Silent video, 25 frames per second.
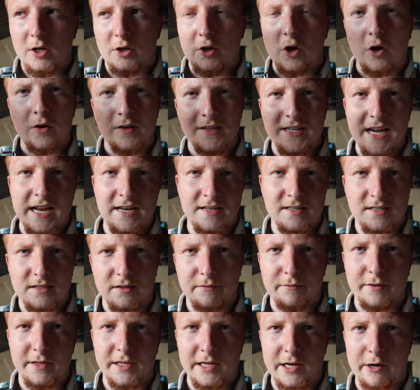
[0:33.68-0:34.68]
condense
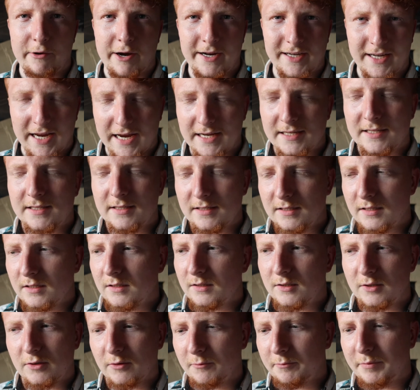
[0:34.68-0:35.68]
the video I guess
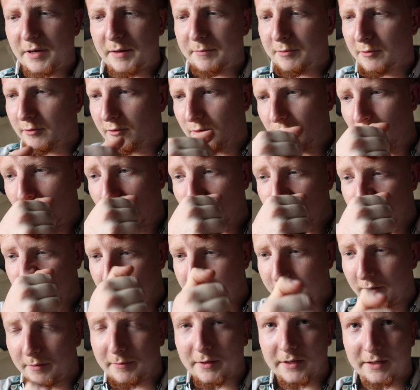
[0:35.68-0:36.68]
some people who are watching
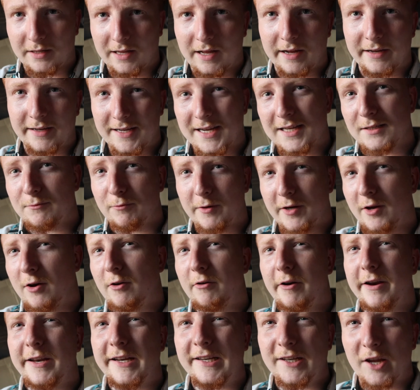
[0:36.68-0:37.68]
are probably like yes we
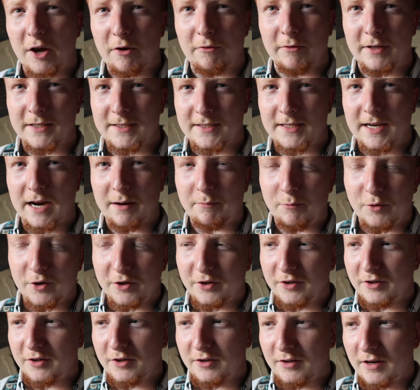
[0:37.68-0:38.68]
already know this
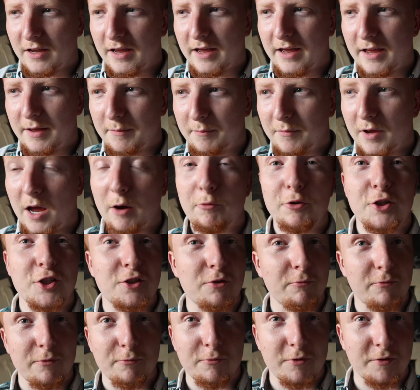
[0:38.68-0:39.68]
Cameron and um, I wish
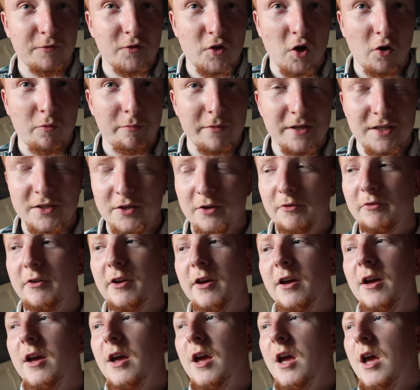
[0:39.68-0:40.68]
someone would have told me
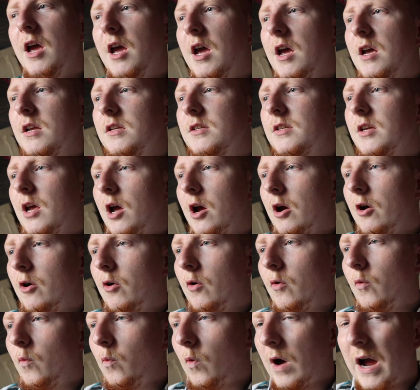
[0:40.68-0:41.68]
sooner
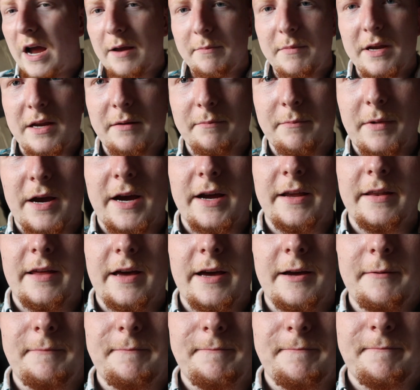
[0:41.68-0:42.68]
so what I mean by
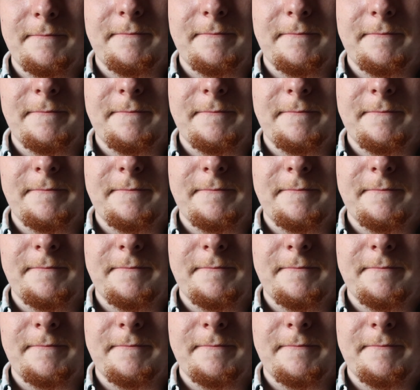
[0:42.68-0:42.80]
that